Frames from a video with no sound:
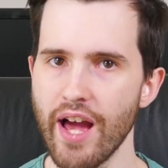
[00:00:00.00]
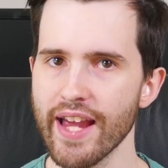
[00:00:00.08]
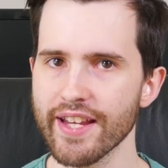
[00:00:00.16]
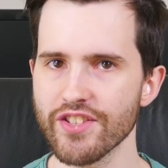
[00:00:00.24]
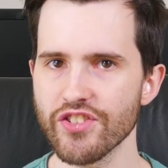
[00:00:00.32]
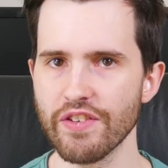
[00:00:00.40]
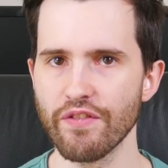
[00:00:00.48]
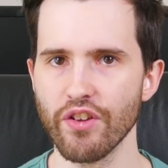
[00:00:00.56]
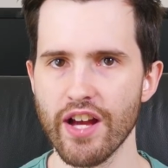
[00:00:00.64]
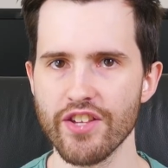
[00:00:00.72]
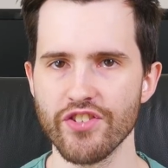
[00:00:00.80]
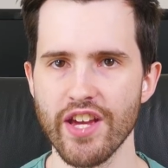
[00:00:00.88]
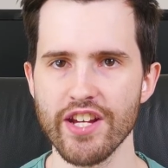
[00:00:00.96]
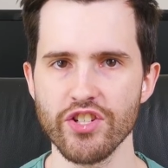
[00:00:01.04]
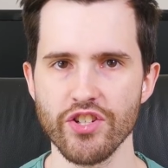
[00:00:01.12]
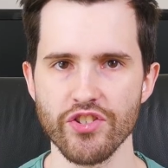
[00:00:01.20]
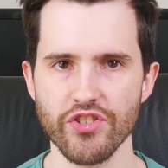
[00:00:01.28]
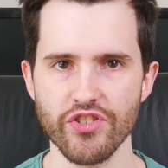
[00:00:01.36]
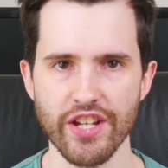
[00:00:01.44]
like
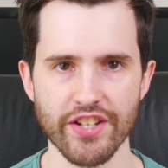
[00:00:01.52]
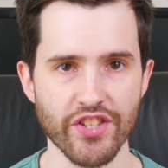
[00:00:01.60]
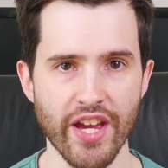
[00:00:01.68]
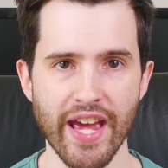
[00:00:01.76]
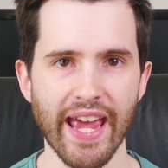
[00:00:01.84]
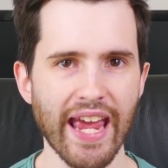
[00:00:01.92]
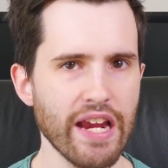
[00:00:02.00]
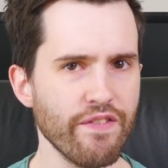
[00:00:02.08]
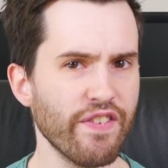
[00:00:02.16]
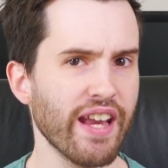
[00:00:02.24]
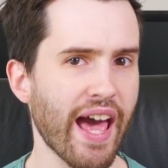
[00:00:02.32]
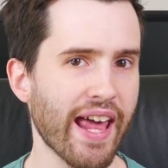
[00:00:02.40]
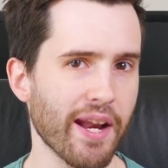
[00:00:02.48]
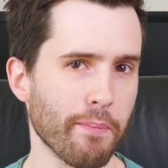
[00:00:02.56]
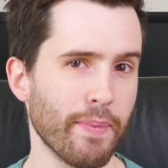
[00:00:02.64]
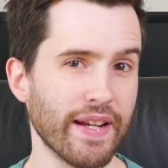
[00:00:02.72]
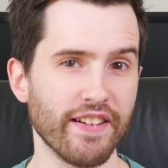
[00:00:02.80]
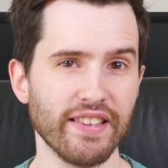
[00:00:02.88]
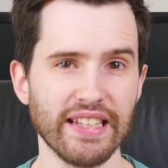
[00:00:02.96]
Civilization 6, even at
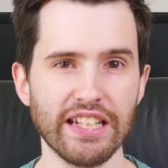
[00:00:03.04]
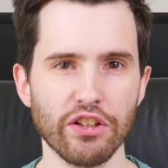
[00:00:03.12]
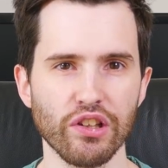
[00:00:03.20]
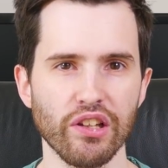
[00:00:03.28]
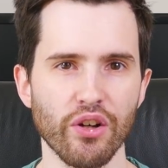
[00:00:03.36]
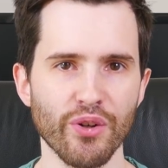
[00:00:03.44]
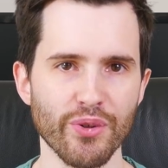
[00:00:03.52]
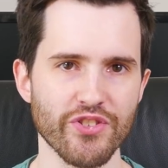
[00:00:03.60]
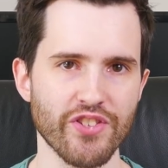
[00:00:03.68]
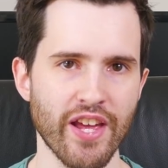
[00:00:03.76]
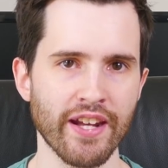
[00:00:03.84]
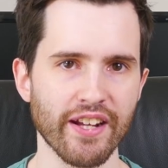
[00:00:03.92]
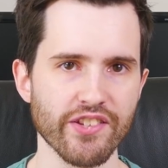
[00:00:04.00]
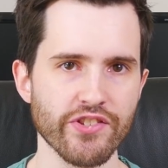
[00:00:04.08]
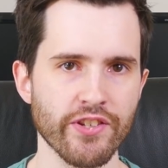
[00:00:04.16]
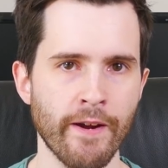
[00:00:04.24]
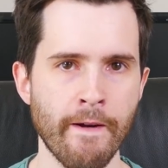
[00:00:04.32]
admittedly low settings.